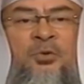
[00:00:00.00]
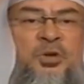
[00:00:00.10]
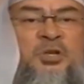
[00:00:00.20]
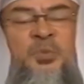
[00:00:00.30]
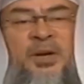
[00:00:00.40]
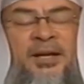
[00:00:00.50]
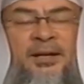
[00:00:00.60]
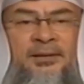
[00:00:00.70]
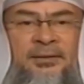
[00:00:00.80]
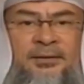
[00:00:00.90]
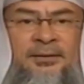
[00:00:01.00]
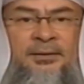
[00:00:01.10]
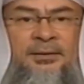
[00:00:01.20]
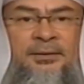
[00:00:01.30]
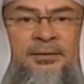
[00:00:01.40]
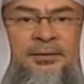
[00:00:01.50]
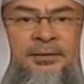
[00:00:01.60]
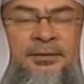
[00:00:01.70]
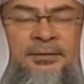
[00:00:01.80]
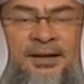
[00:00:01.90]
who is praying
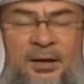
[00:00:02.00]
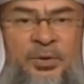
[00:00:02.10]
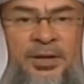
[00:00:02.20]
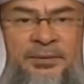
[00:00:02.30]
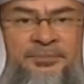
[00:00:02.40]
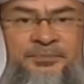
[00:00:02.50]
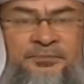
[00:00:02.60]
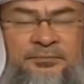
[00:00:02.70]
Taraweeh?